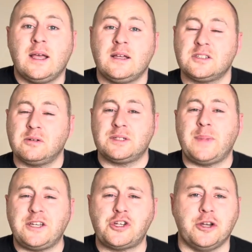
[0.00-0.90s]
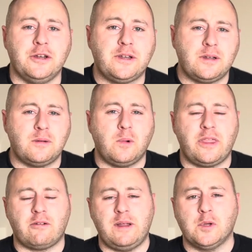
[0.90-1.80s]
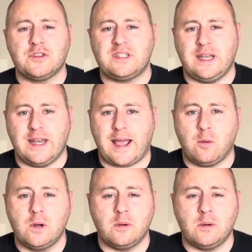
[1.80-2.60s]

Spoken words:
So as mentioned, we're 3 months in now.